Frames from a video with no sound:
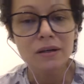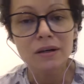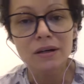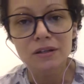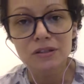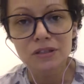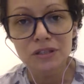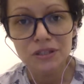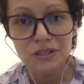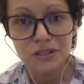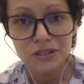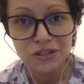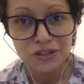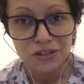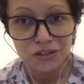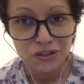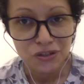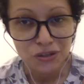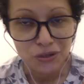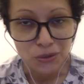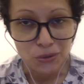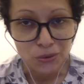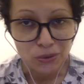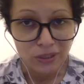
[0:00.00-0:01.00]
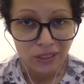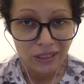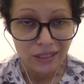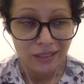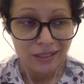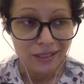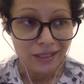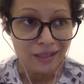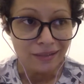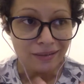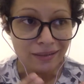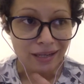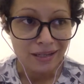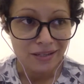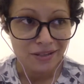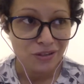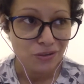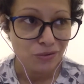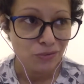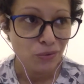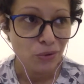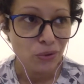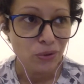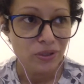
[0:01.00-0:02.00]
Others call it an
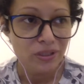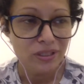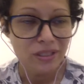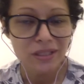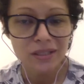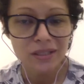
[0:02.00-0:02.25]
asteroid.